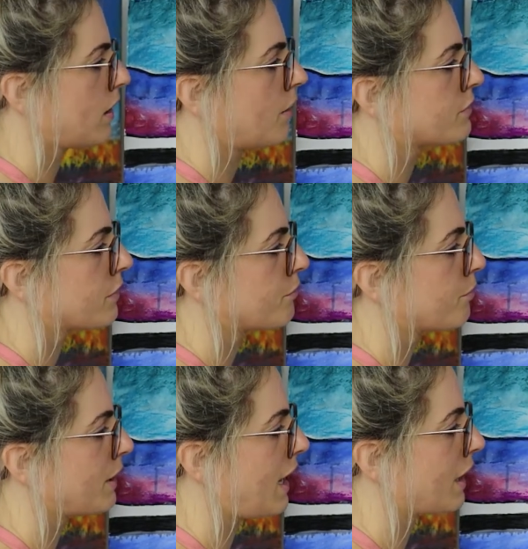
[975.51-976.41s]
I'm doing
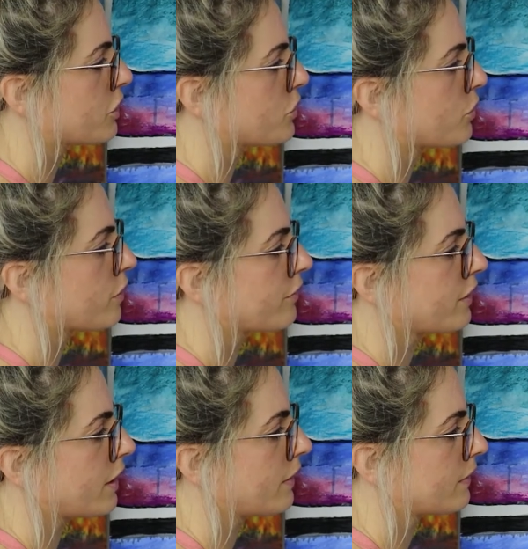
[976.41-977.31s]
black chalk
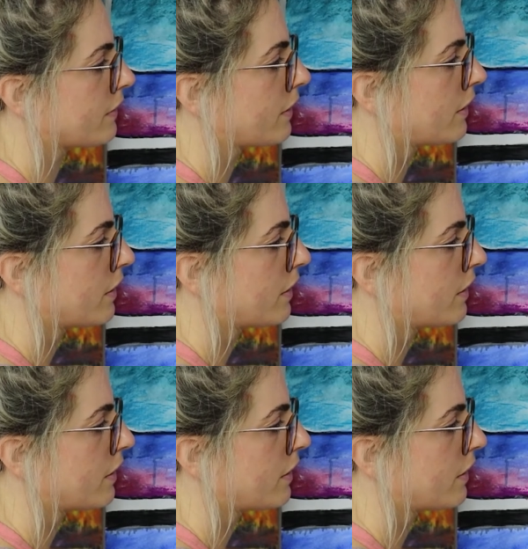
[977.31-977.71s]
for this